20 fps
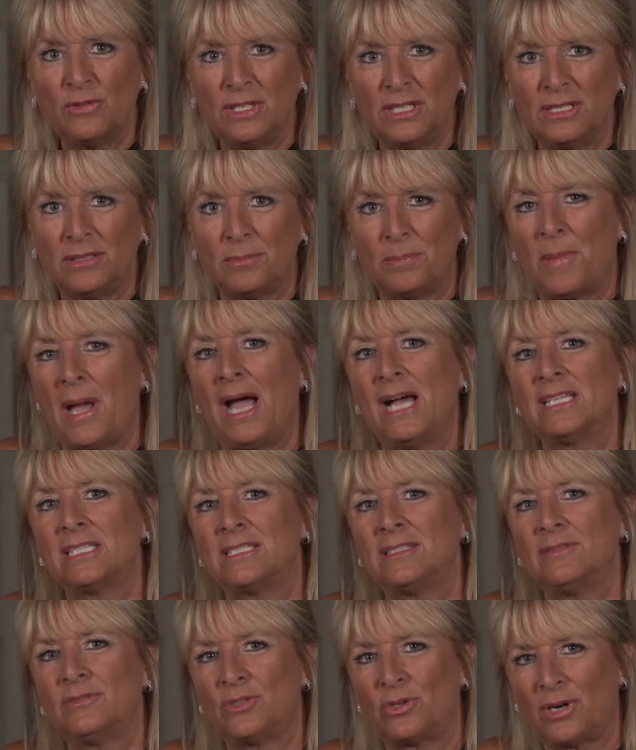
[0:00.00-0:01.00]
movement in sure.
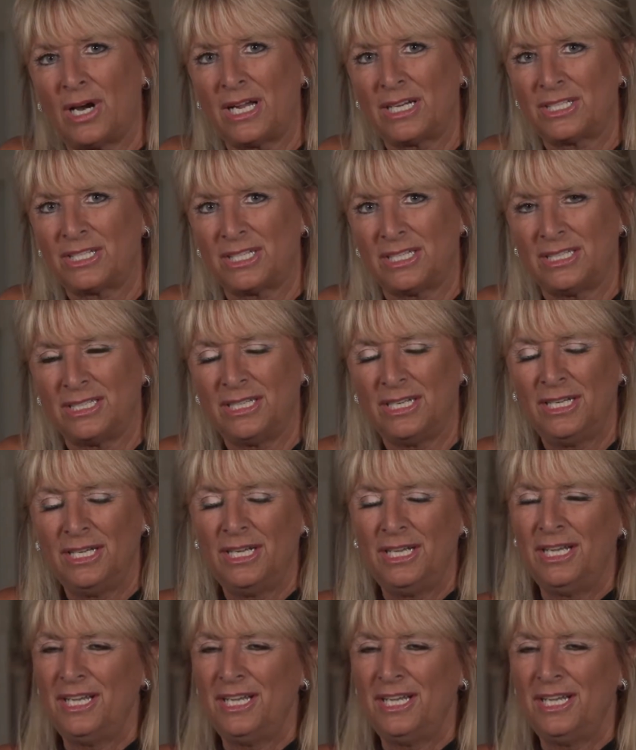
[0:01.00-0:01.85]
positive direction.